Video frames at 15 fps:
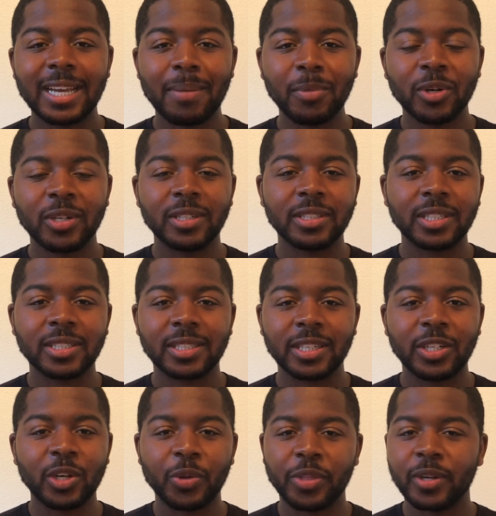I'm gonna just,
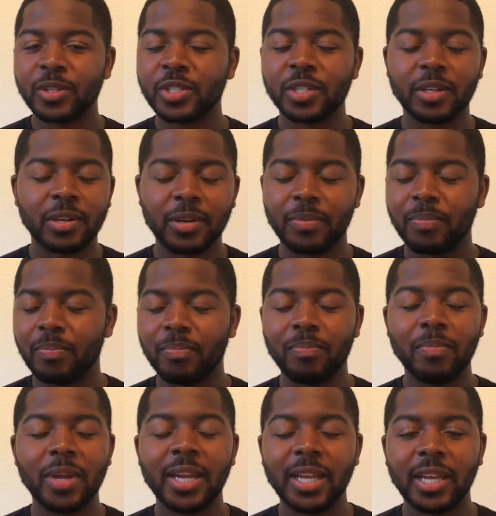there's
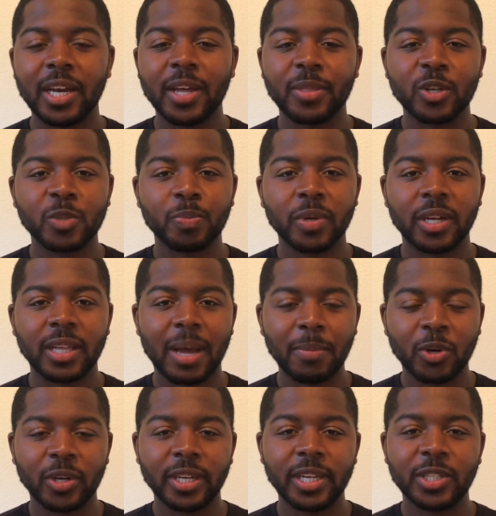many others, but I'm
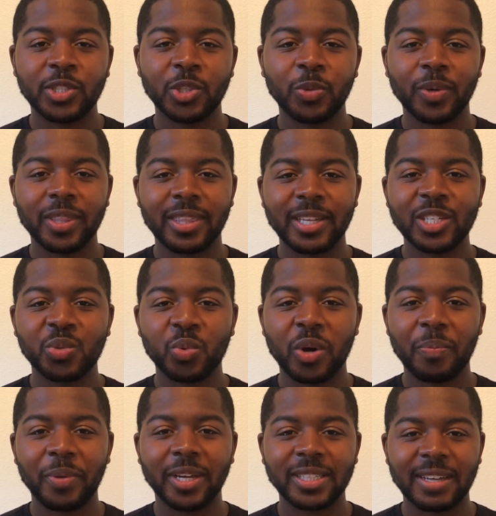going to hit you with this
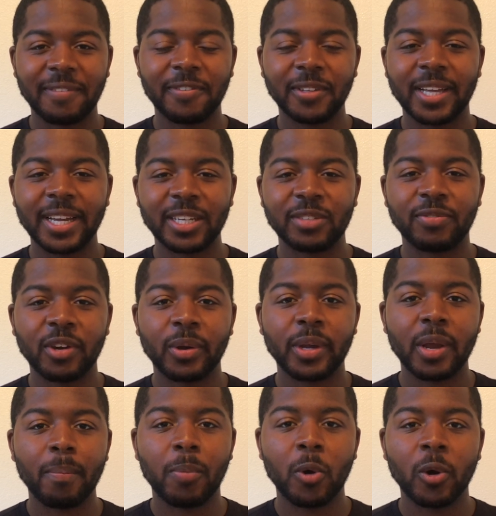one because I feel like it's
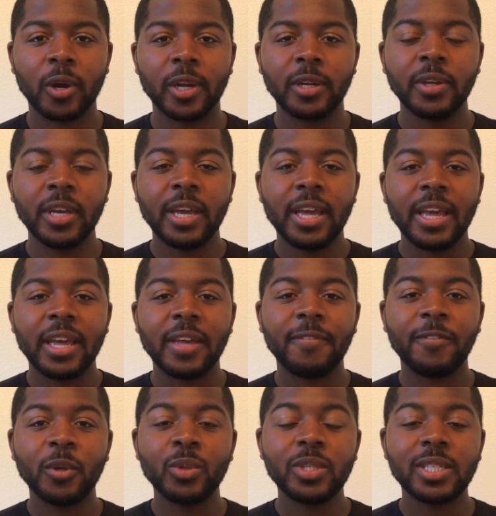very important.
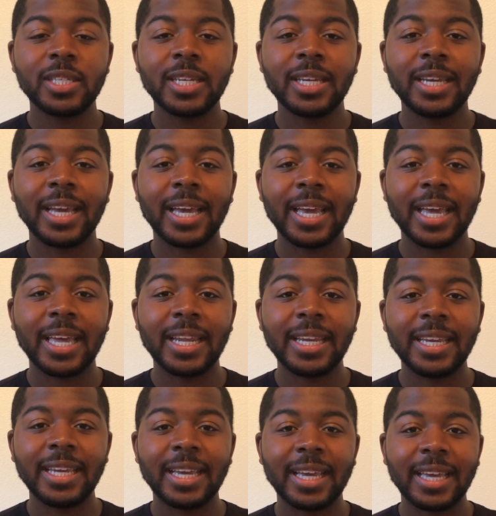If you see
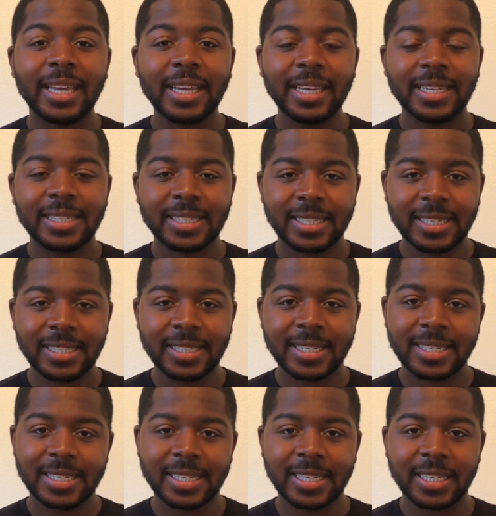any
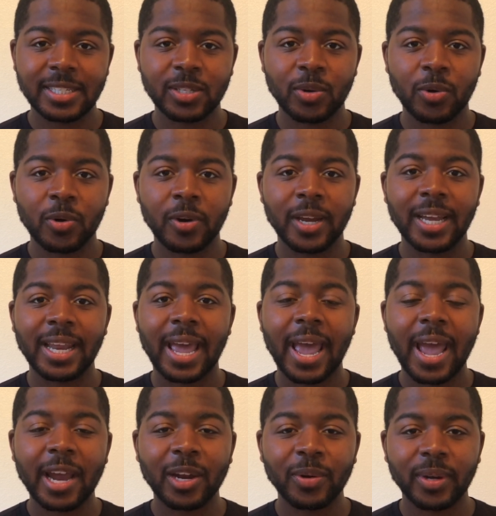inconsistencies or
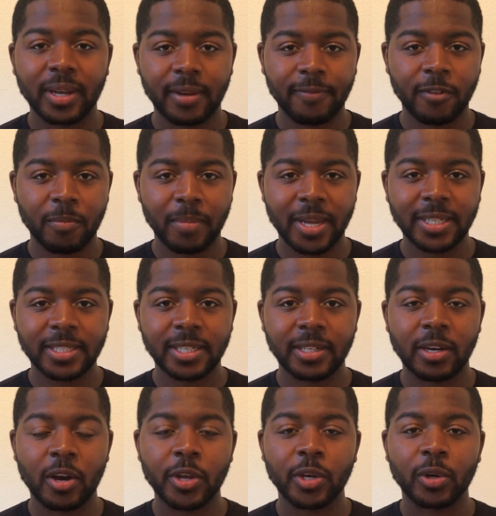inaccurate information
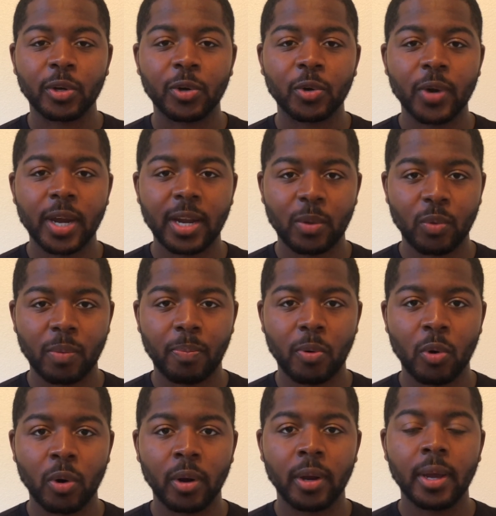on your credit
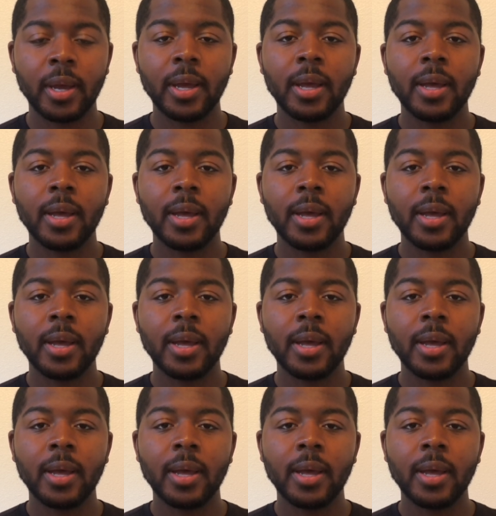report,